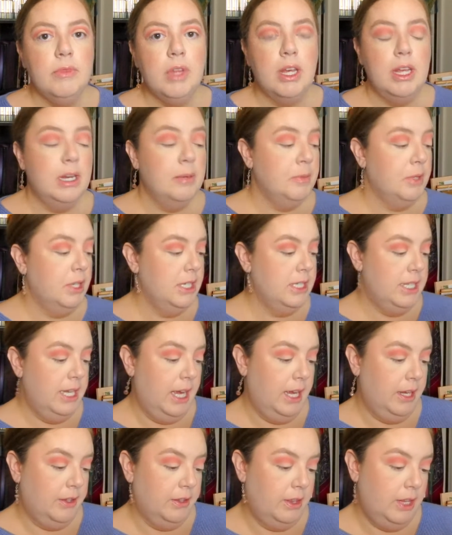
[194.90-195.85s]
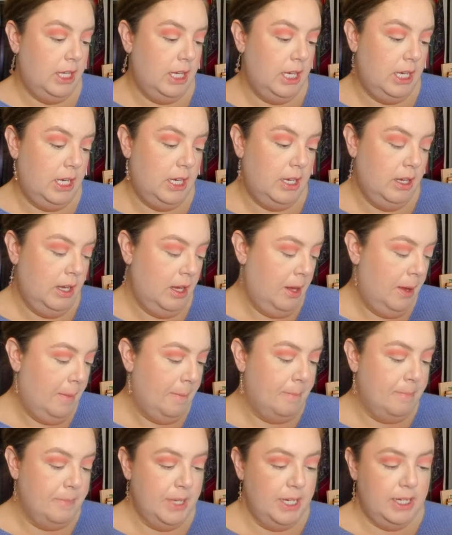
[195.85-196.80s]
And I'm going to take the
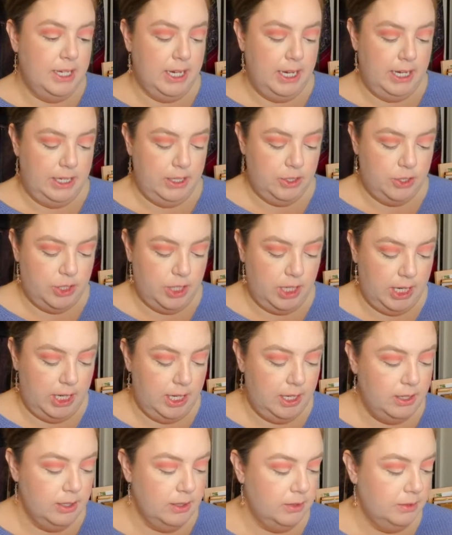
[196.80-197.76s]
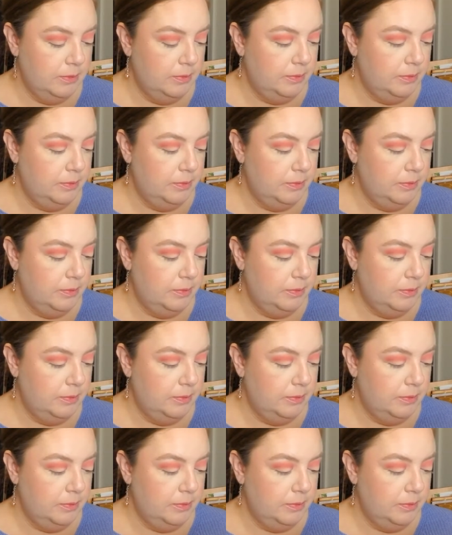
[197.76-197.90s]
Midnight shade.